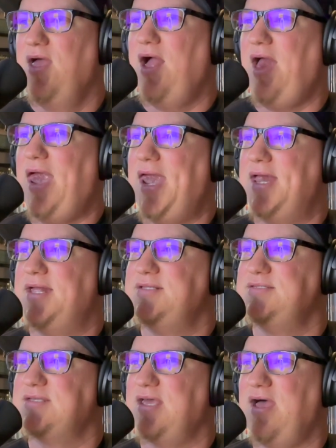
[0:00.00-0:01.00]

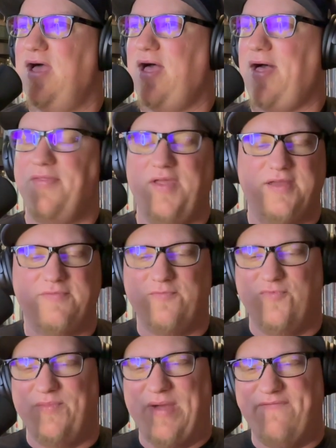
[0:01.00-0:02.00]
And one
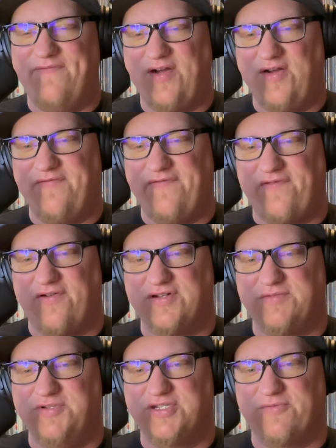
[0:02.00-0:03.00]
of my very
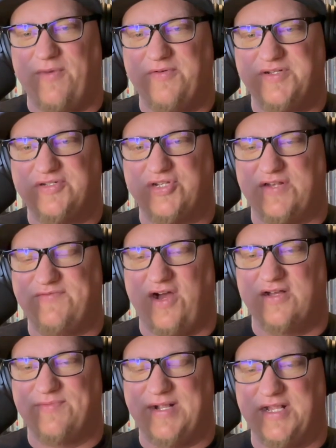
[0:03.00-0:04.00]
first musical memories, which I've
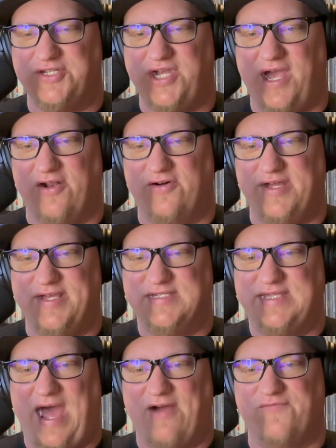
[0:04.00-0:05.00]
talked about on the channel, is
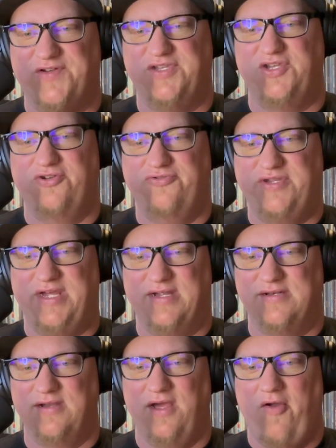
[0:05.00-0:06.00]
that
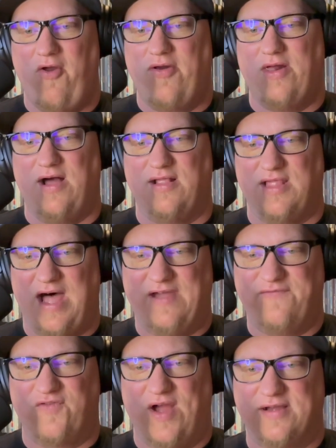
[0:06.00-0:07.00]
reunion
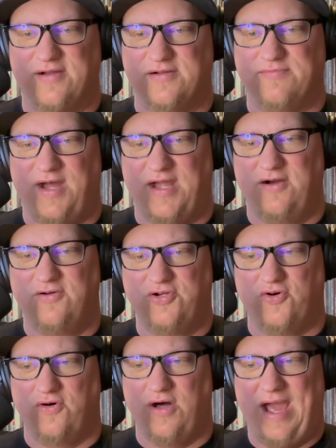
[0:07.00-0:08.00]
live record. My
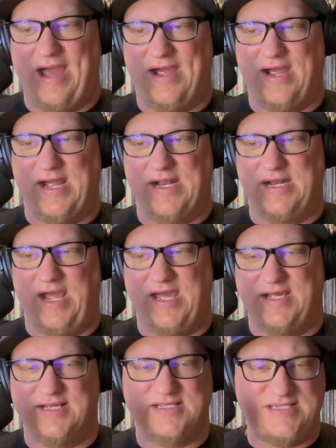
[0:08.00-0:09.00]
uncle had a
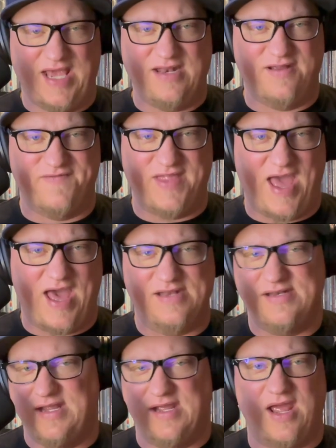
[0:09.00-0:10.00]
cassette of that,
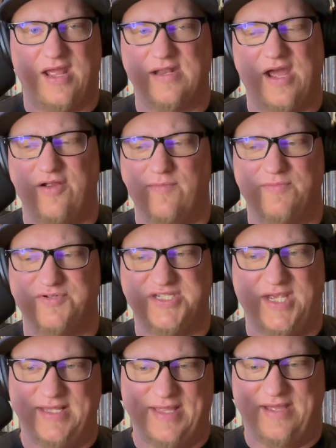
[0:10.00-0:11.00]
and I remember
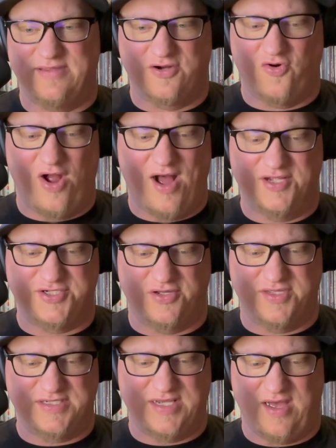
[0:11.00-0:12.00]
seeing that in the garage all
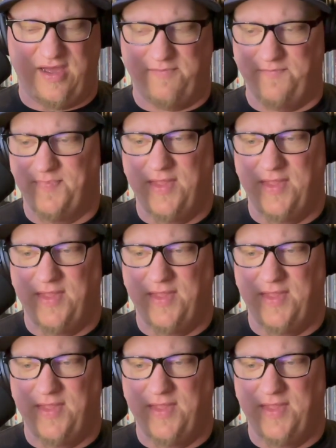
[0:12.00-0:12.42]
the time